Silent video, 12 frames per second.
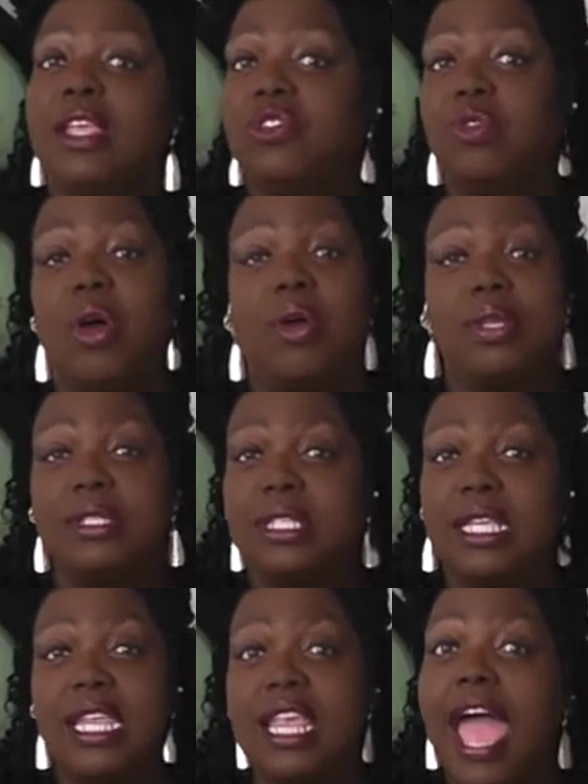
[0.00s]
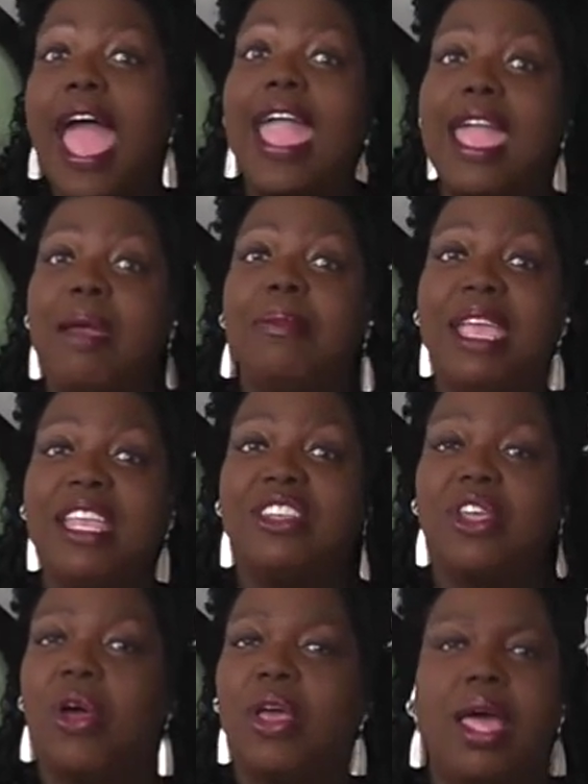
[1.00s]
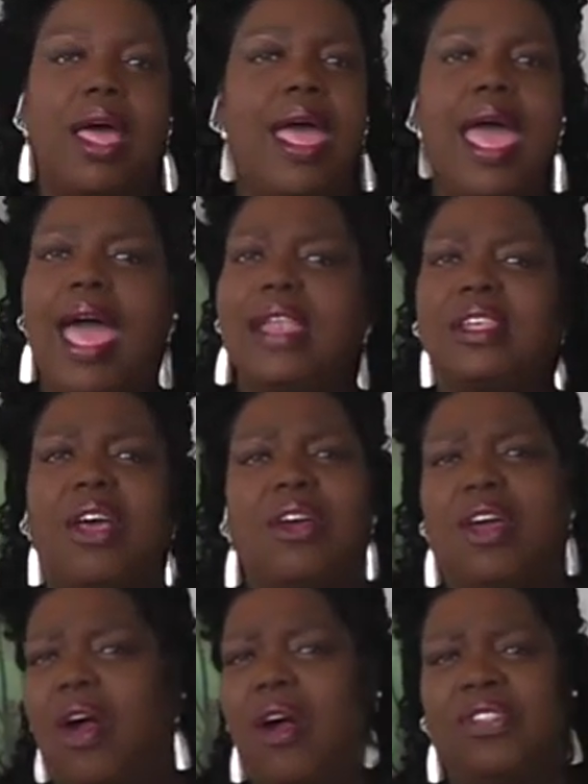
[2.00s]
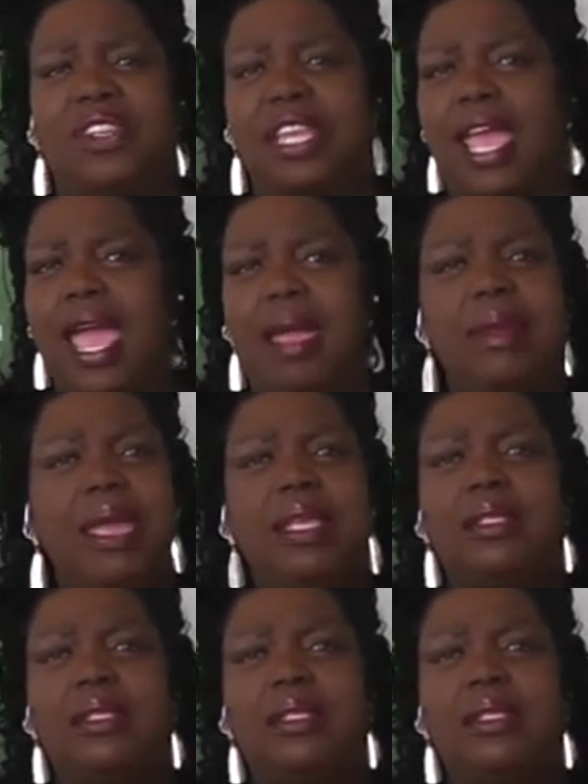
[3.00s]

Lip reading: As you all can see, I am a talker. I talk all the time.